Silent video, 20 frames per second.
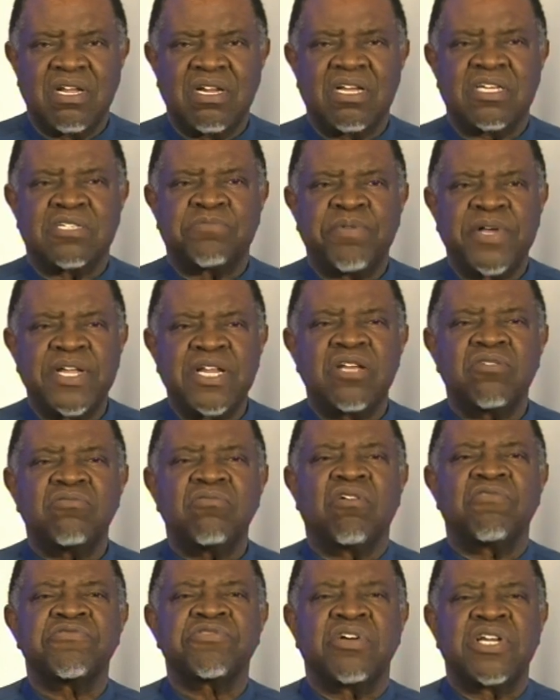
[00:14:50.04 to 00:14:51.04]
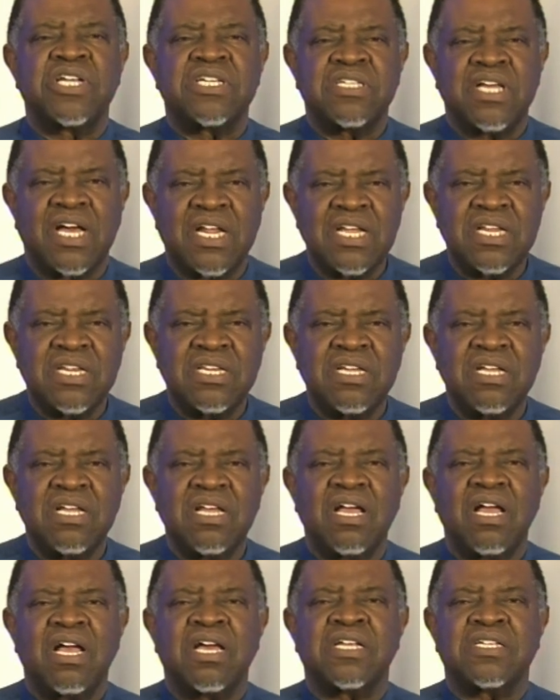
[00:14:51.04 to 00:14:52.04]
The spirit of
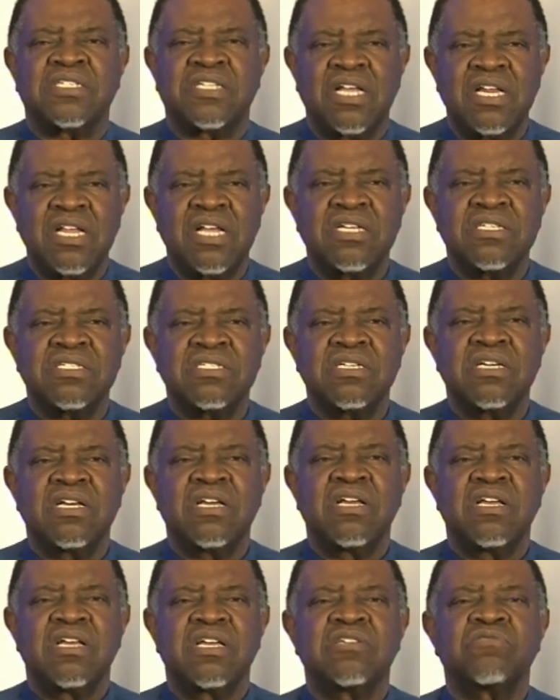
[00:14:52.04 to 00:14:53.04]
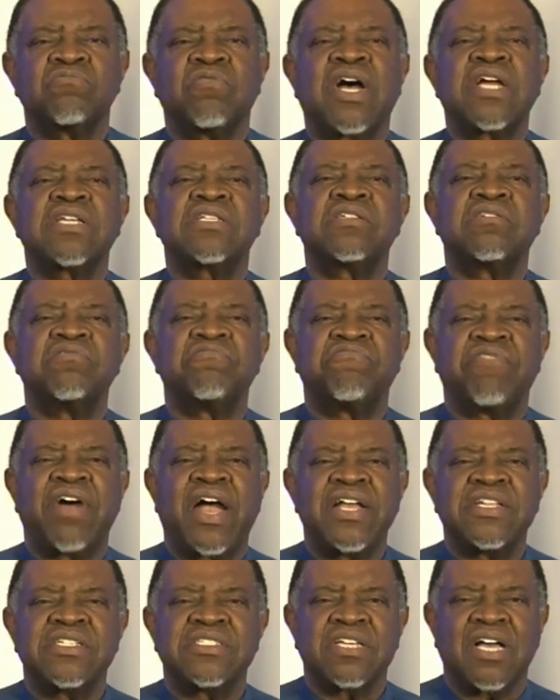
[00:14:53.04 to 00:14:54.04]
solidarity and resilience is what
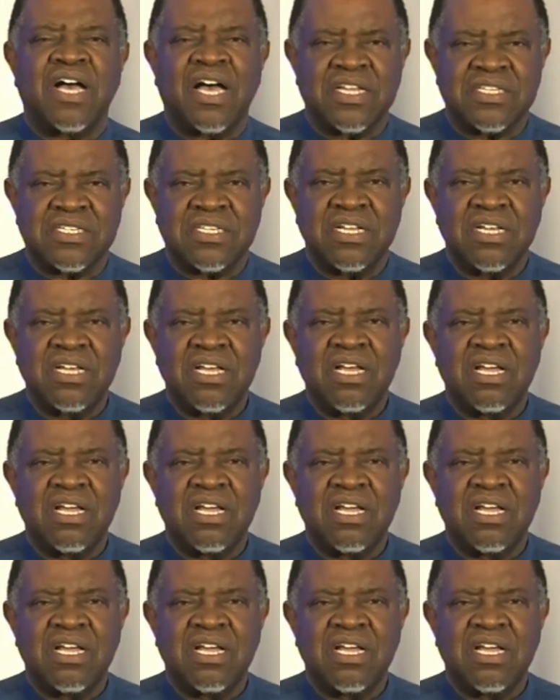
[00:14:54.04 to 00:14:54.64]
defines us.